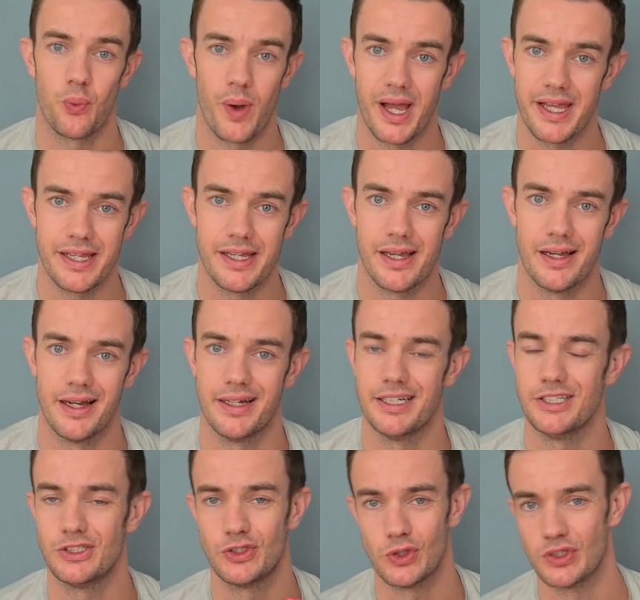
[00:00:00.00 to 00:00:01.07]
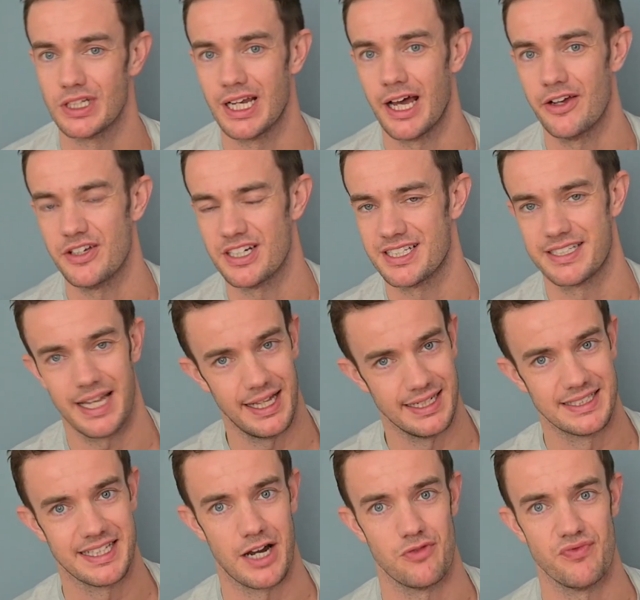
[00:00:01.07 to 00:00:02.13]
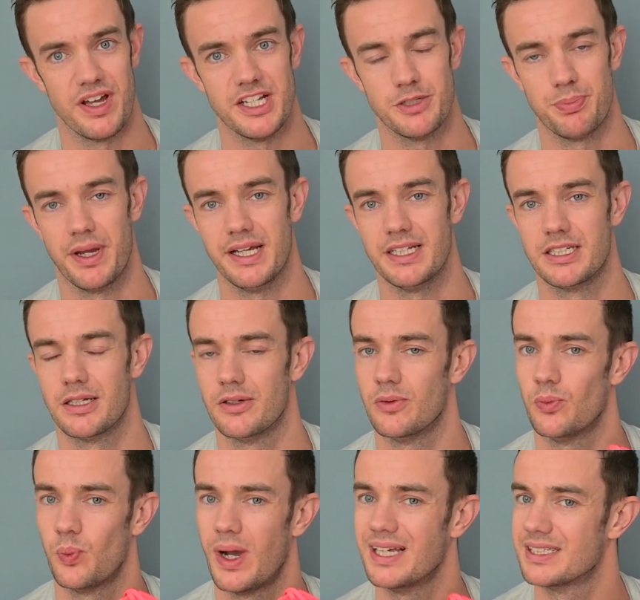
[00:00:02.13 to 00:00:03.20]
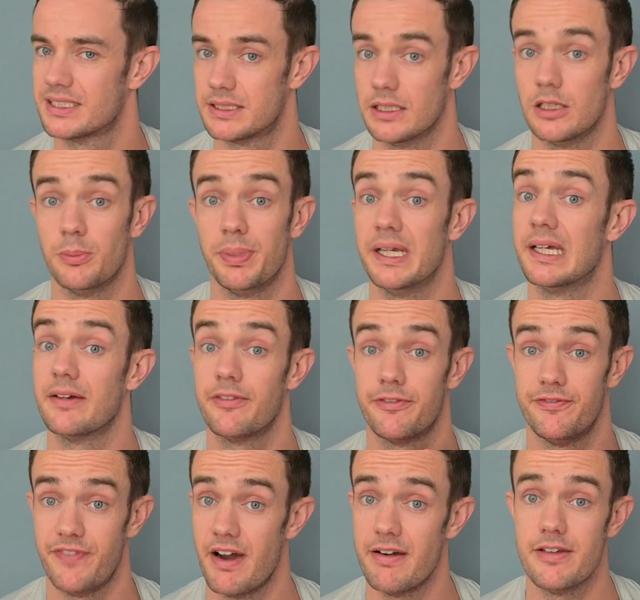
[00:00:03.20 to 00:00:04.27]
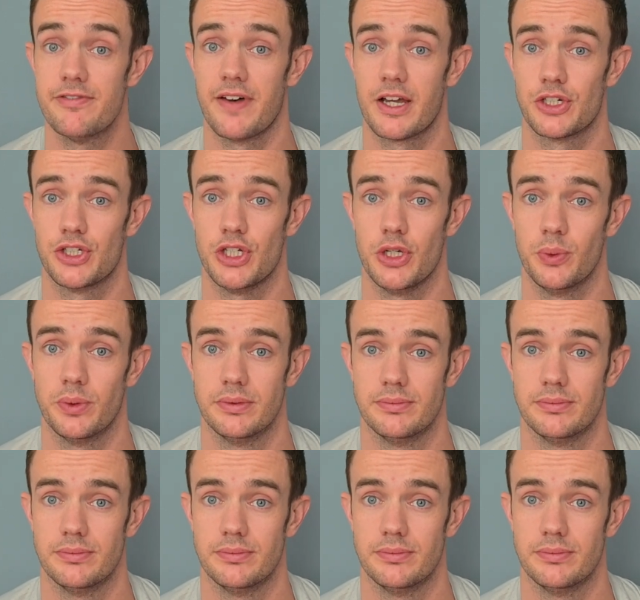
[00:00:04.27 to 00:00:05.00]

away, and it does allow you to settle into that race pace while still being a very fast shoe.